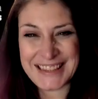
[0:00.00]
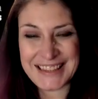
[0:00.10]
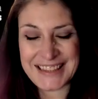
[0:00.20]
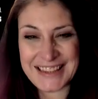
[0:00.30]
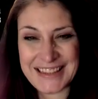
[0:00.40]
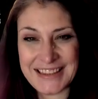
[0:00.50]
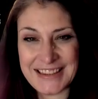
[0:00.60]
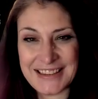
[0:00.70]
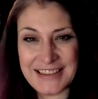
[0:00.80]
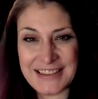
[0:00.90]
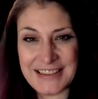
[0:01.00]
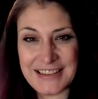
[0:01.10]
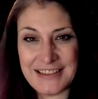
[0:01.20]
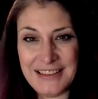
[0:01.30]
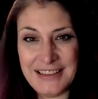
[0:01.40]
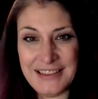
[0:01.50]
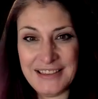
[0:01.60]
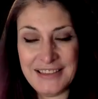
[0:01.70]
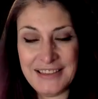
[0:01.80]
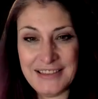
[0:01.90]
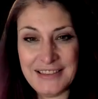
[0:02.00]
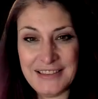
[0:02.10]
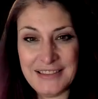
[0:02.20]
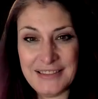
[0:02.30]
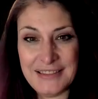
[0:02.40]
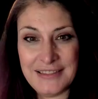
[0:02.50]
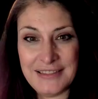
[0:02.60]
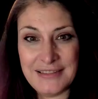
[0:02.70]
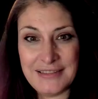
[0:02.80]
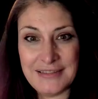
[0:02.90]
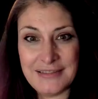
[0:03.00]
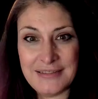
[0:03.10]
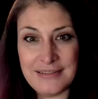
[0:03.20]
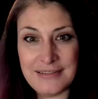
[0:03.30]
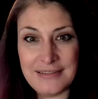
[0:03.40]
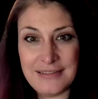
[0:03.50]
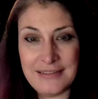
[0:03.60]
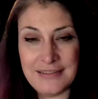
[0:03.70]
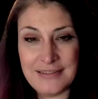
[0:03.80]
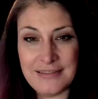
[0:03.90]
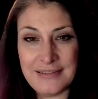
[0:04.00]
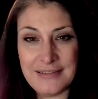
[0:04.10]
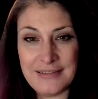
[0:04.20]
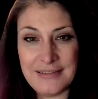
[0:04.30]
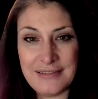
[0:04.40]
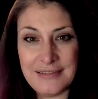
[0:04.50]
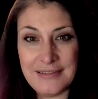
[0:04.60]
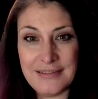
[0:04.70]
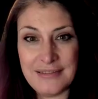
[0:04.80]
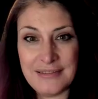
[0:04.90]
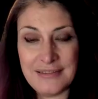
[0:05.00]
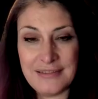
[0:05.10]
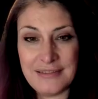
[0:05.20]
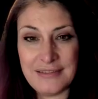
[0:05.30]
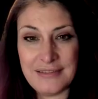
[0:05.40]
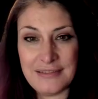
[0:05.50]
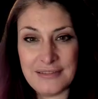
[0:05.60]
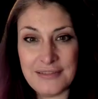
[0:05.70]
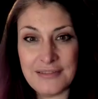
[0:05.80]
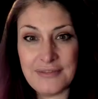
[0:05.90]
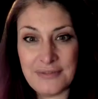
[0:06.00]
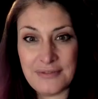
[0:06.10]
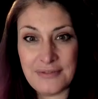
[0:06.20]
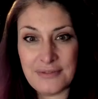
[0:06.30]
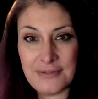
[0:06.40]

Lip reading: (silent)